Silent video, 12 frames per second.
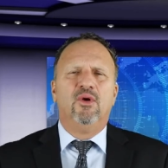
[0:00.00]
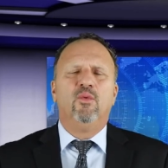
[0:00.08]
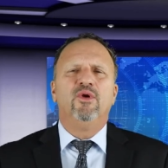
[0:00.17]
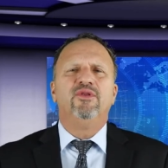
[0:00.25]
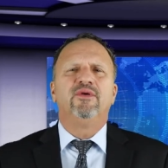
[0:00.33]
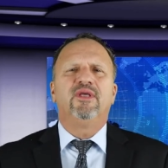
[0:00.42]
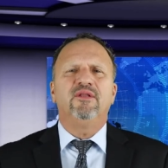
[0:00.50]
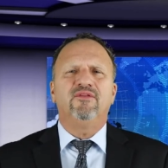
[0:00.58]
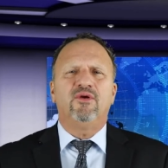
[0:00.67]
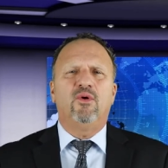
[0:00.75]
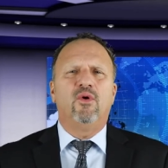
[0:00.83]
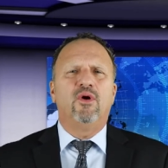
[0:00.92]
When you get
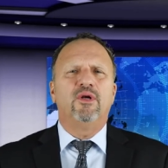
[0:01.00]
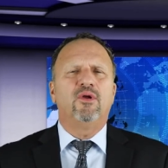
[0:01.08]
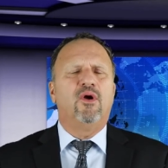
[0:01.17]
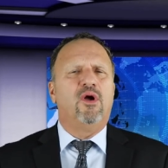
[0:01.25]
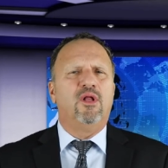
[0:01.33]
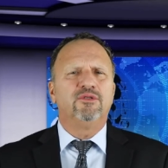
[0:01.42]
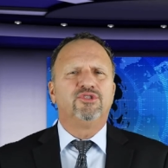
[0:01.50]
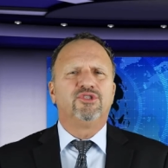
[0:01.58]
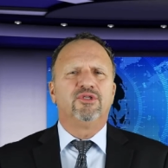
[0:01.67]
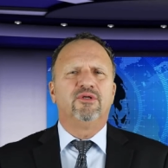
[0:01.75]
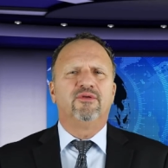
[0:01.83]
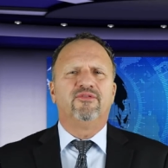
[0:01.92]
to court, all
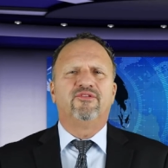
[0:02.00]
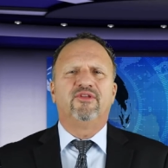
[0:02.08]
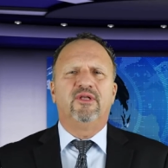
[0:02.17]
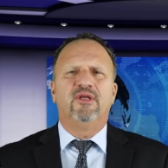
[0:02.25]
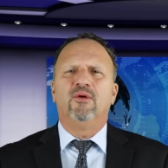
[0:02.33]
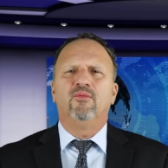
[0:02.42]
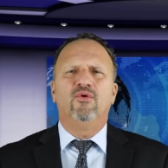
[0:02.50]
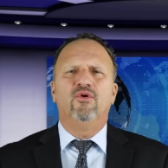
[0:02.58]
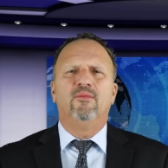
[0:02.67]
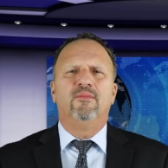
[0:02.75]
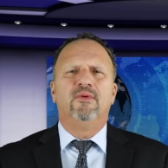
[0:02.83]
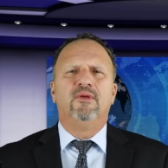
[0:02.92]
jurors sit in a
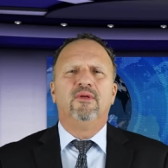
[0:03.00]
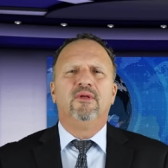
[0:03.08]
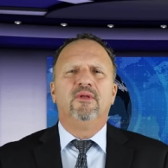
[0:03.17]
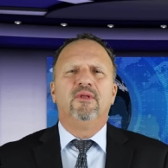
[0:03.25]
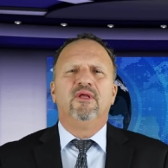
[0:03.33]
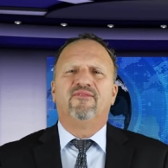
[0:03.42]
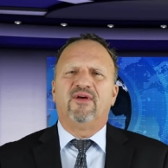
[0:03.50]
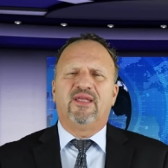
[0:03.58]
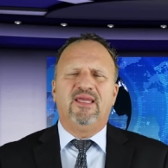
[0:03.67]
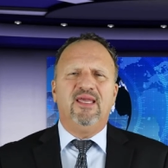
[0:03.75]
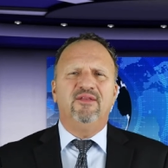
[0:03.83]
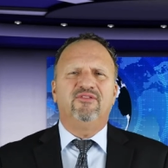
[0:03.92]
room. If a
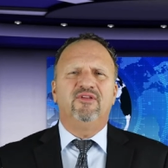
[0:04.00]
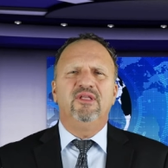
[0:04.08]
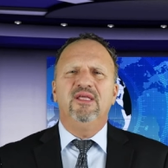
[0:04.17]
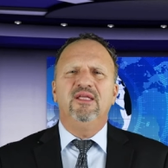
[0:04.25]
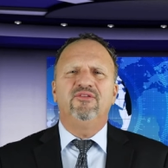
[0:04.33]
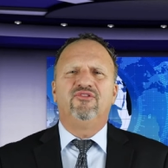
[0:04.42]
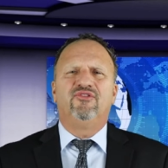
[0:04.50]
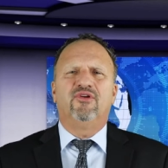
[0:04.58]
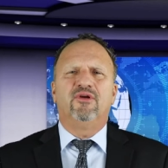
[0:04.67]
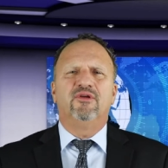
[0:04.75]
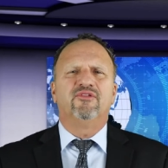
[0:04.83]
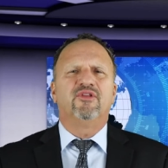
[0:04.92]
case needs
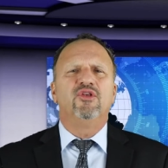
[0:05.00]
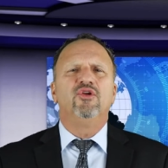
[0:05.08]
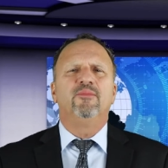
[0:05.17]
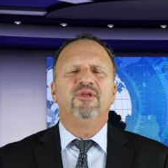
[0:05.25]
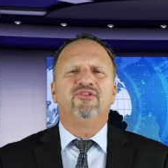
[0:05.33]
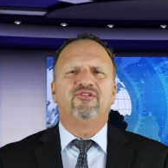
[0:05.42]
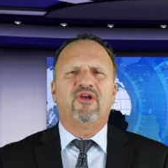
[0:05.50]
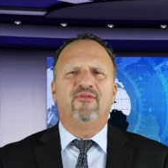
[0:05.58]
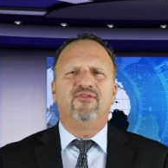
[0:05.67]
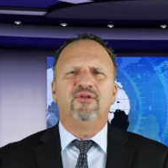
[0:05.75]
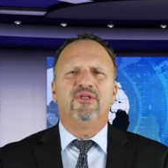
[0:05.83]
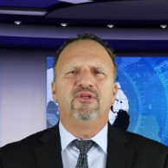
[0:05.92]
jurors, then you'll be
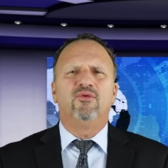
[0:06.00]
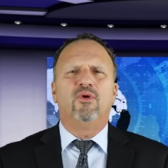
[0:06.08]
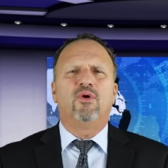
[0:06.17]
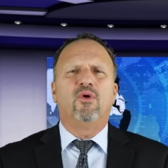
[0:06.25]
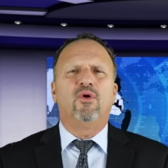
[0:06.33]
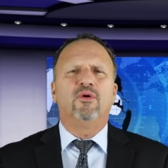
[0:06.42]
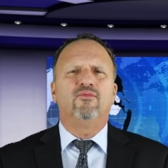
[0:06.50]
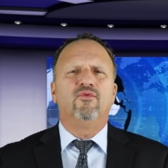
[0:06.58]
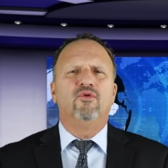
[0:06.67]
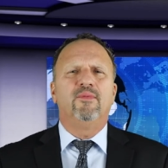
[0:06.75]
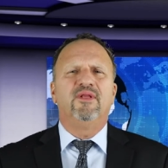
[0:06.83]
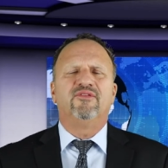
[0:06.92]
shuffled into a
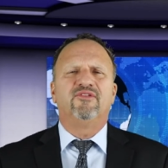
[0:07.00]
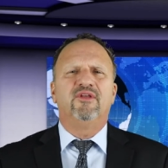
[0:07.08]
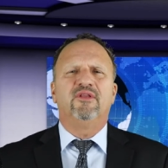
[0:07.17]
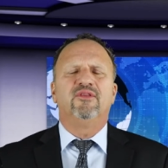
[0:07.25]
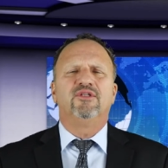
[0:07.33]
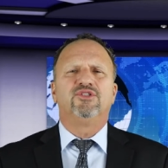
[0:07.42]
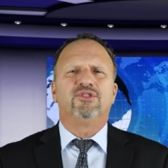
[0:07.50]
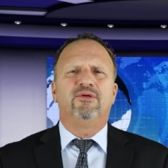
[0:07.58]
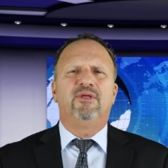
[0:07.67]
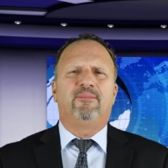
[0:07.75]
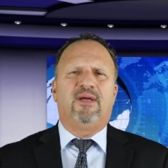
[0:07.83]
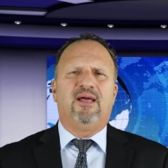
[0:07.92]
courtroom and sit in the
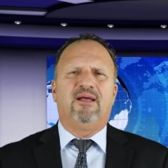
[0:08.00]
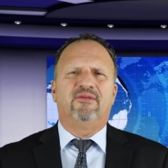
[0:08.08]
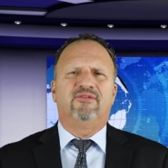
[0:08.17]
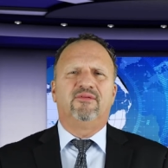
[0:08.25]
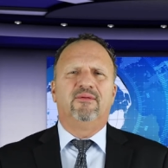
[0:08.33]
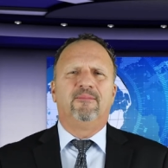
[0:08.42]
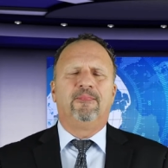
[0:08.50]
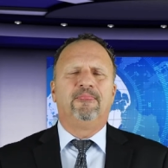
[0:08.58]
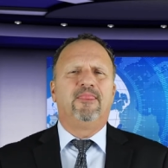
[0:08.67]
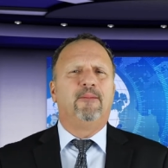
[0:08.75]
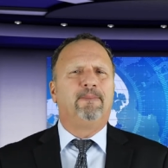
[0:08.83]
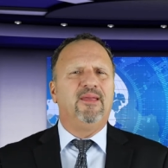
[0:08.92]
jury box.
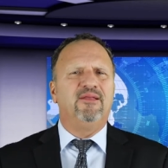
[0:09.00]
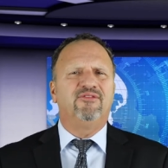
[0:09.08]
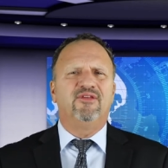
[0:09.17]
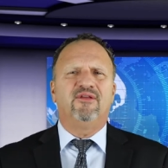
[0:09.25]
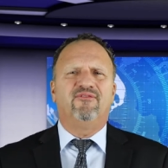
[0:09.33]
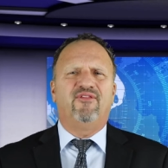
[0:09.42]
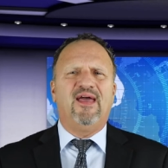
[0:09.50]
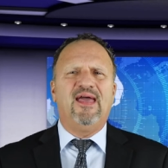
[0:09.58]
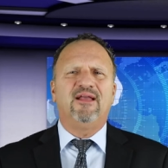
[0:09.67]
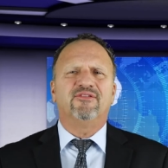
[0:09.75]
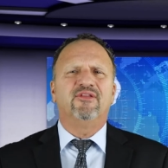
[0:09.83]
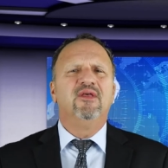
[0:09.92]
The basic
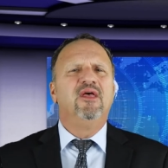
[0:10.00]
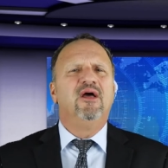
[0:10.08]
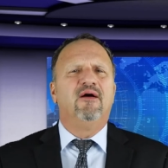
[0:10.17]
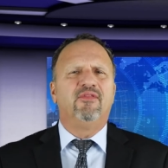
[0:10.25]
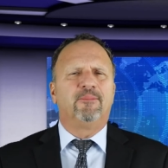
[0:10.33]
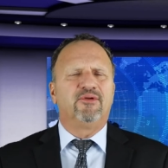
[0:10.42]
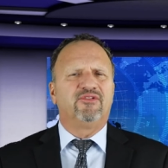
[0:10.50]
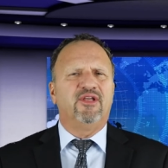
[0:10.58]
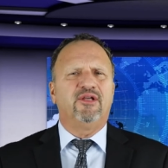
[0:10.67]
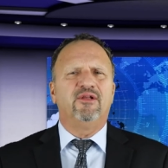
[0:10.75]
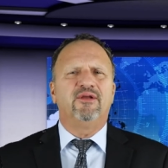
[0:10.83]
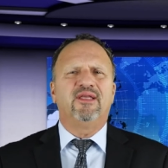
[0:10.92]
facts of the
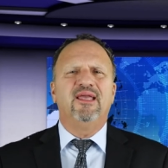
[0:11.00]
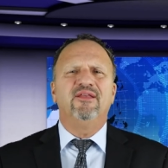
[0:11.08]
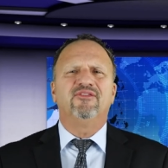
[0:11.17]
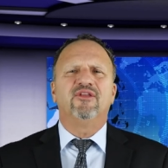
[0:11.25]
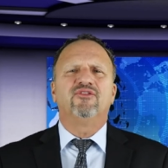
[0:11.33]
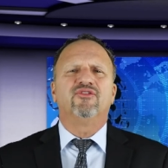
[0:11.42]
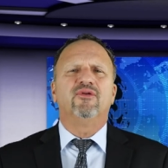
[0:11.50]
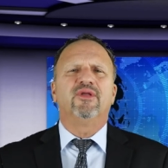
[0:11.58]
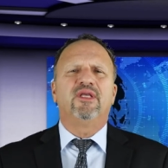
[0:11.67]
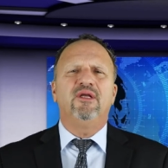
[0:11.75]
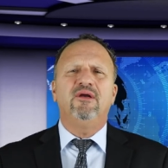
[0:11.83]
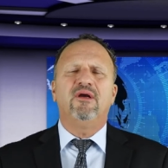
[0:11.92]
particular case that you'll
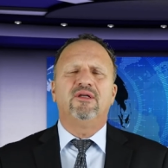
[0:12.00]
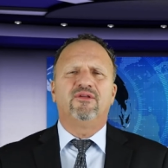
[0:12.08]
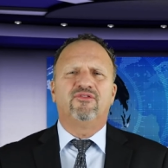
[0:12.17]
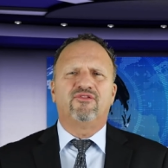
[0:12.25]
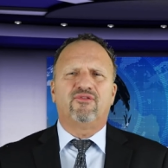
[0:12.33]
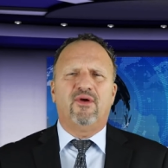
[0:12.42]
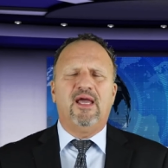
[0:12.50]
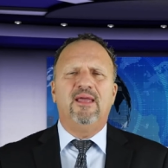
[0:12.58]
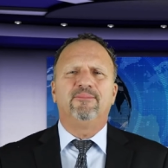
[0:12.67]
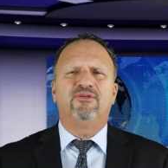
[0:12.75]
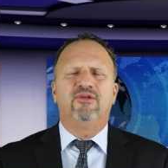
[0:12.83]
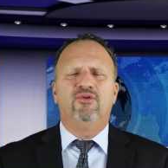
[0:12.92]
hear are
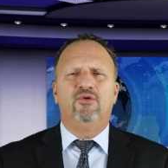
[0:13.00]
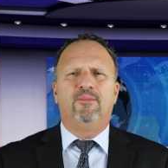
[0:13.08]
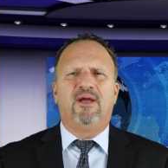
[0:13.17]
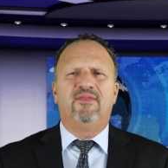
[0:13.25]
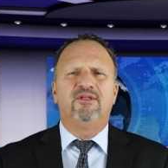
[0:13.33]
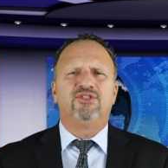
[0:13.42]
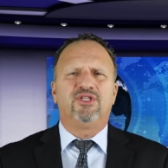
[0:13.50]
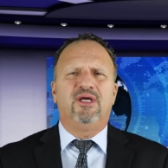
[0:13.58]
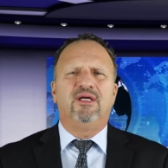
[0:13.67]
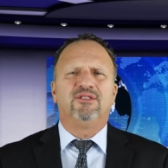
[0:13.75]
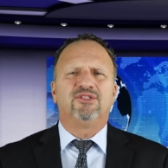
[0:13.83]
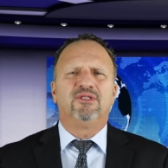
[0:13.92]
described to you by the
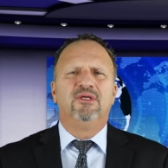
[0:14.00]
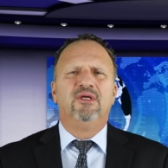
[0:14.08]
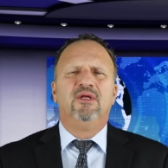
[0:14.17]
judge.